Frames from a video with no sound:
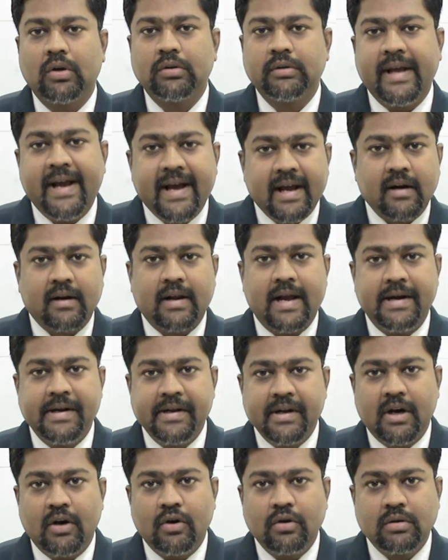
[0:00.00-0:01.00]
they are
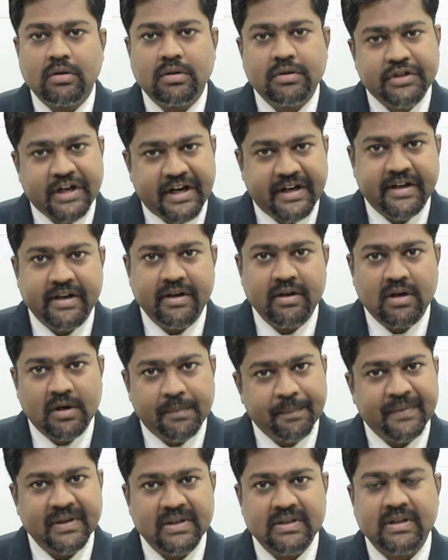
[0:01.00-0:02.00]
carrying out checking
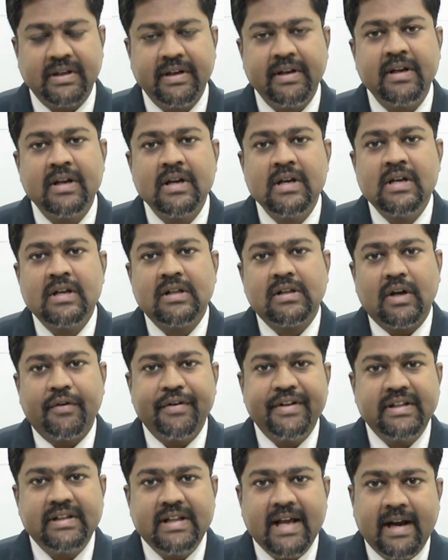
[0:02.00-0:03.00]
compulsory. Now
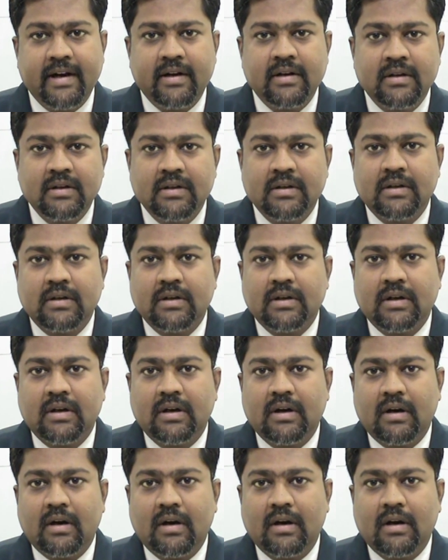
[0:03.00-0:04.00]
in that,
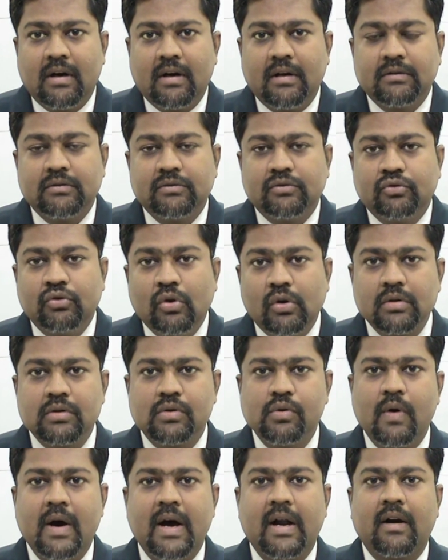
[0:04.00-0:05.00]

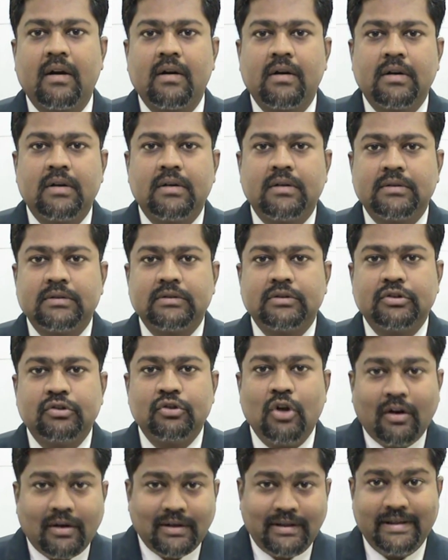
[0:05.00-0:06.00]
those who are
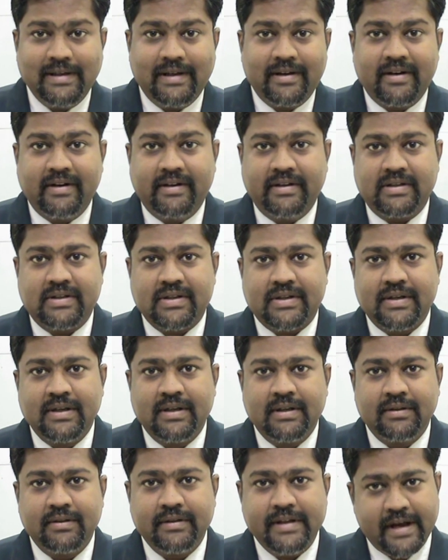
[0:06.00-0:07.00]
not terrorists,
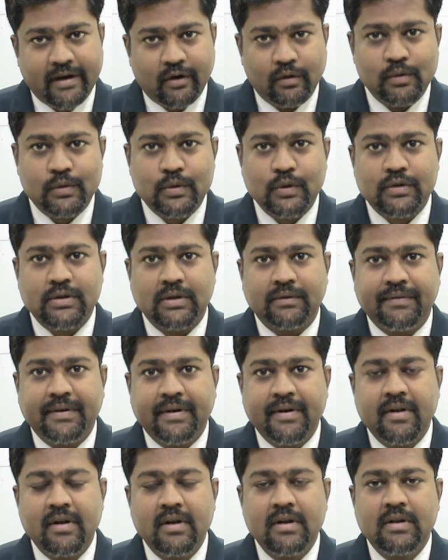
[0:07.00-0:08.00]
they are also
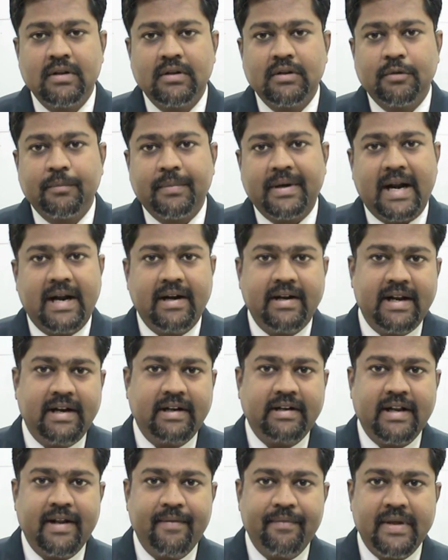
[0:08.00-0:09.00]
suffered. But at
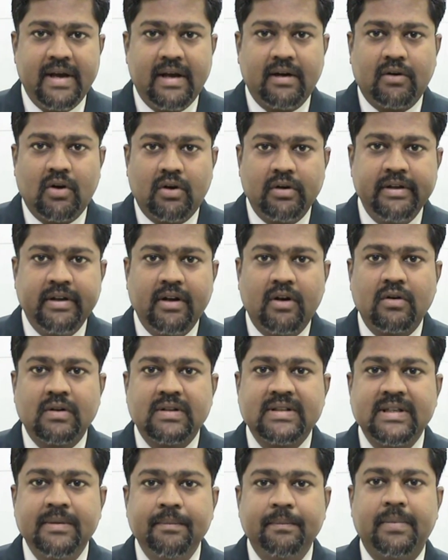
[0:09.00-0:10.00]
that time, they are calling out
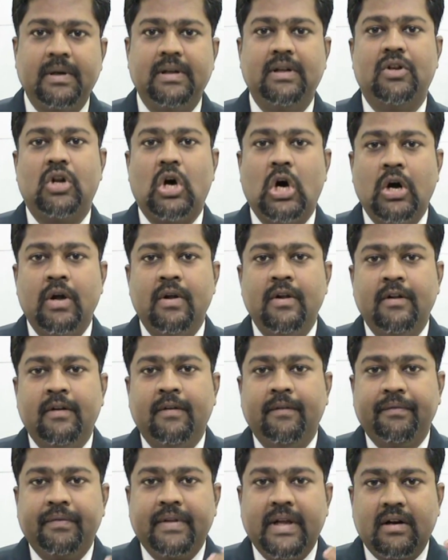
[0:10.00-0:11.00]
simple law,
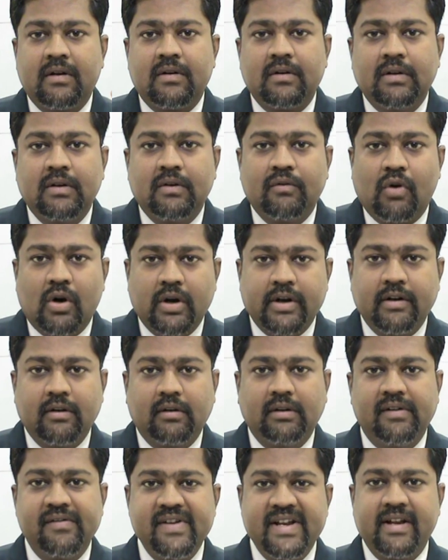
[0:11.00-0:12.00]
that
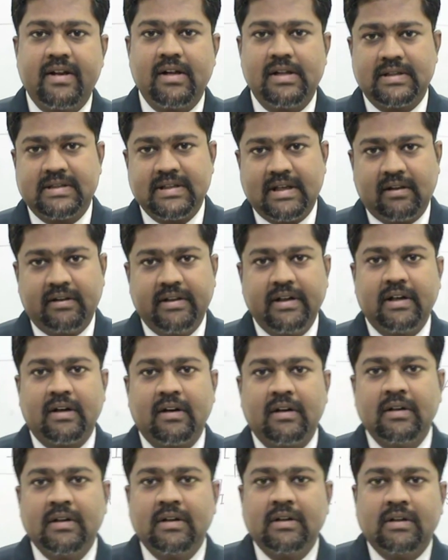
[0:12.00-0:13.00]
whatever the vehicles are there,